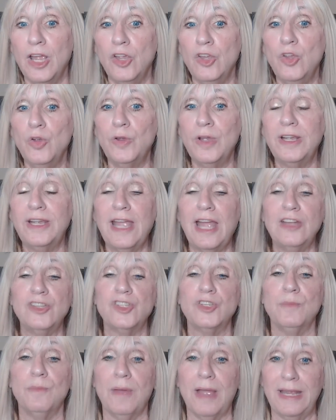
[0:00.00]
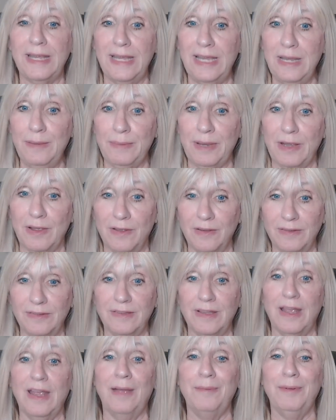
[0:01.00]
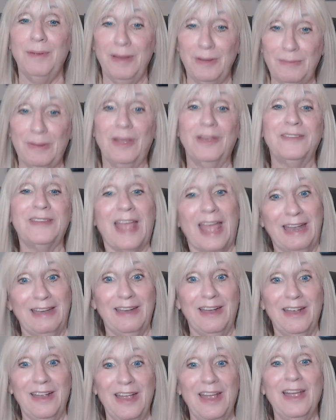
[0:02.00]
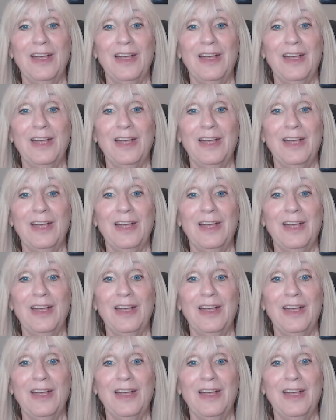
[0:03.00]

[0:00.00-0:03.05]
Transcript: You can catch my emails, I mean, my emails at,